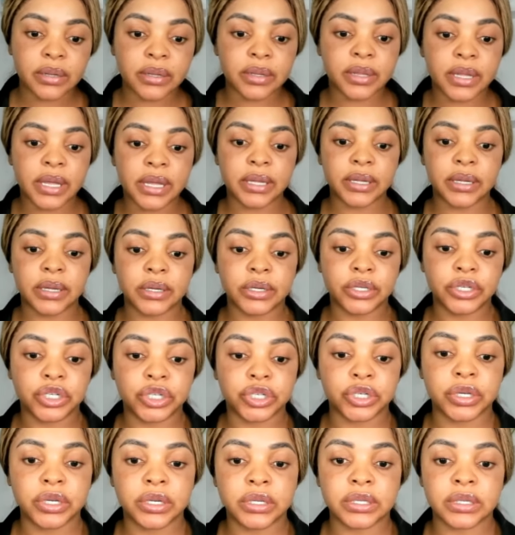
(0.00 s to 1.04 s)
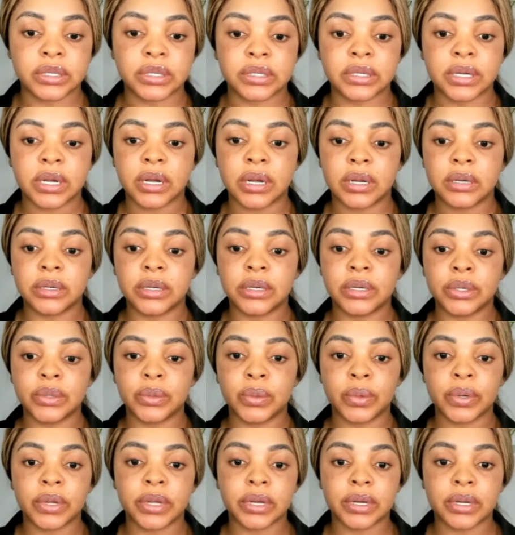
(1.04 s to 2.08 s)
Thank you, Jesus.
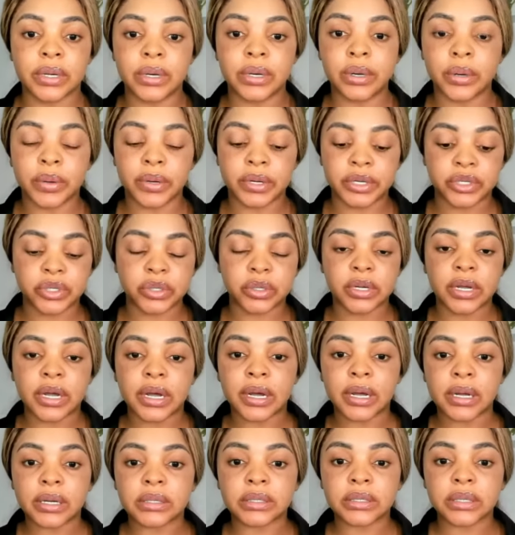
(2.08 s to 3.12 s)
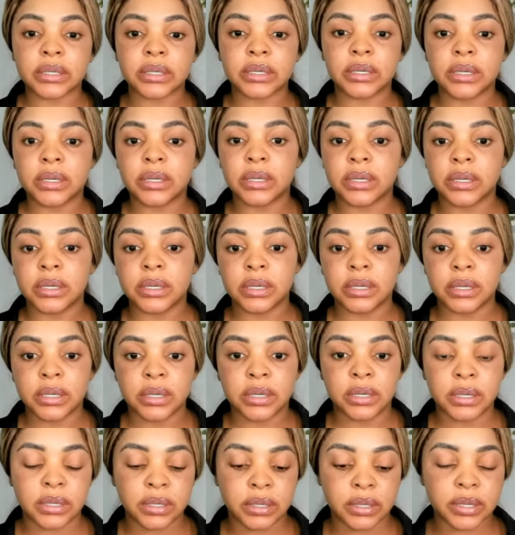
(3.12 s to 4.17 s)
Hallelujah, glory to God.
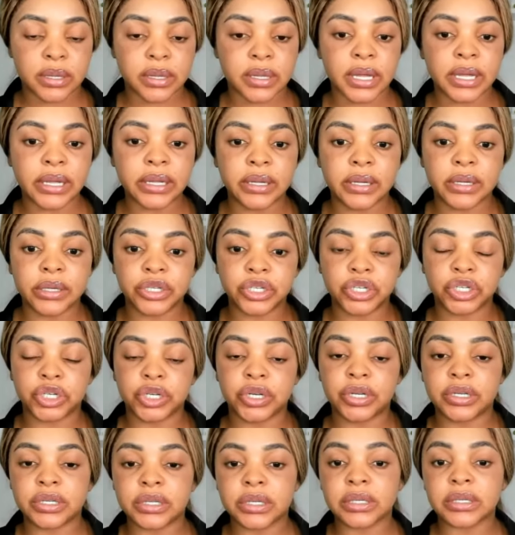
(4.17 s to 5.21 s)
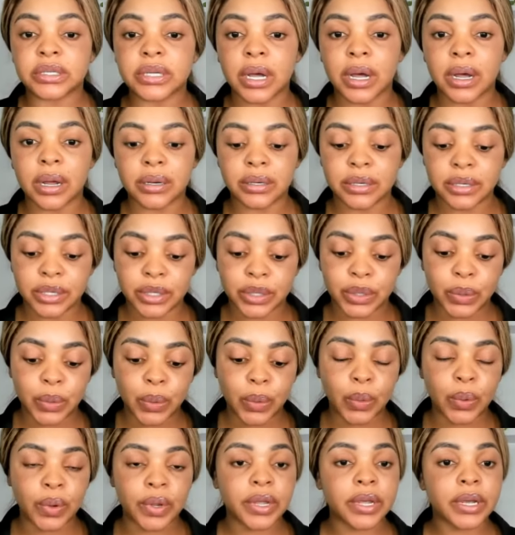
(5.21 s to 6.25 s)
Thank you, Jesus.
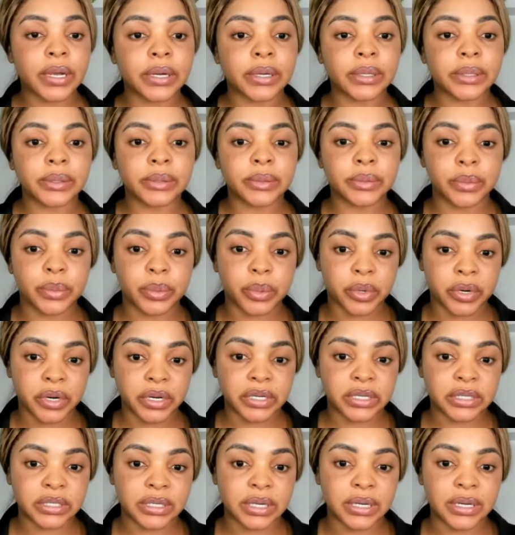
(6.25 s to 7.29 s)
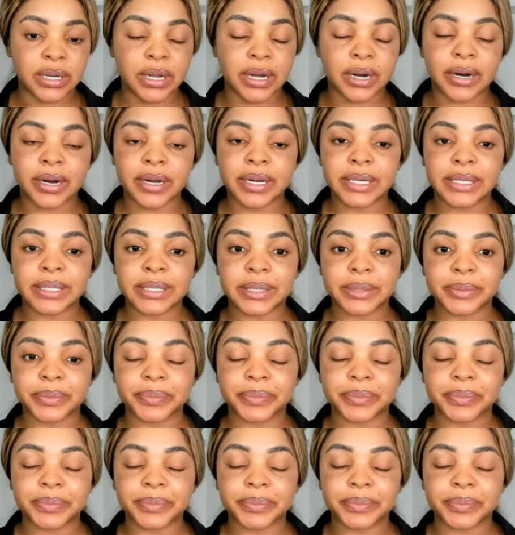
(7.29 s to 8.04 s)
Hallelujah, praise the Lord.